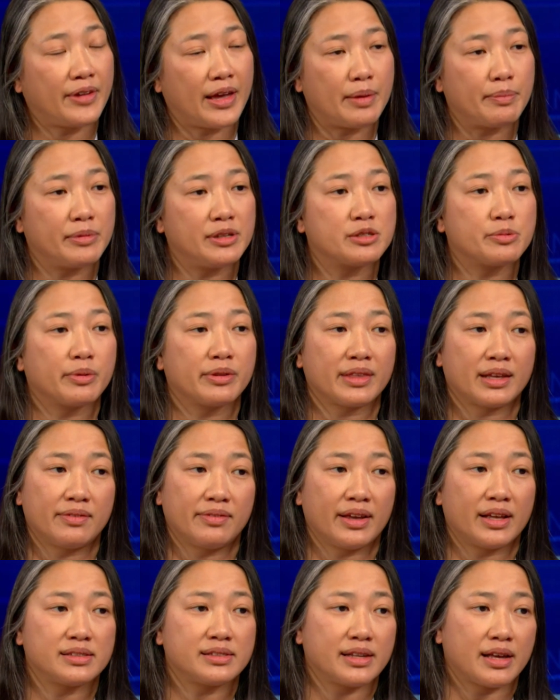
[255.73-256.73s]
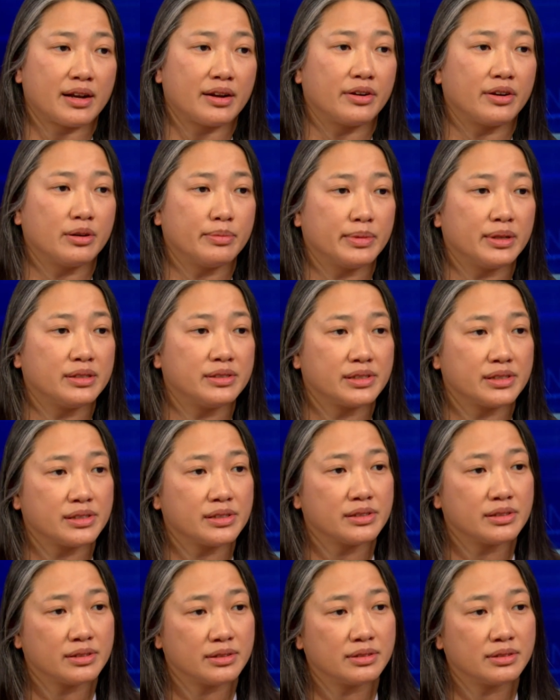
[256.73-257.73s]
families with advanced adenomas.